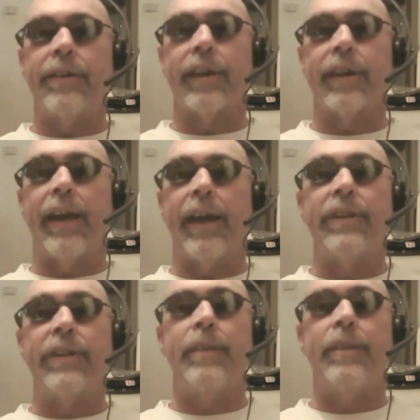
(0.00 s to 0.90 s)
He's like, Hey,
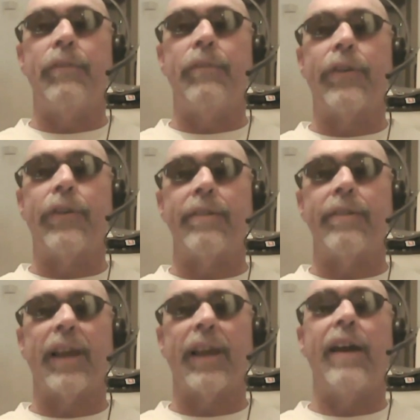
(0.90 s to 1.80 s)
what team you for?
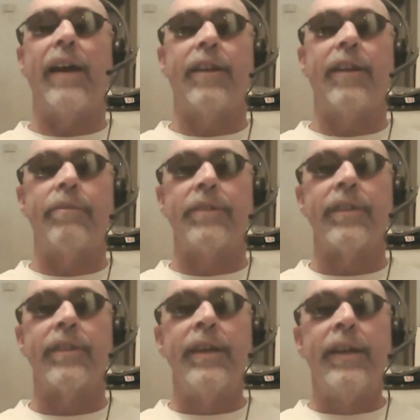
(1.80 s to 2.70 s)
It's like, oh, you know, I'm just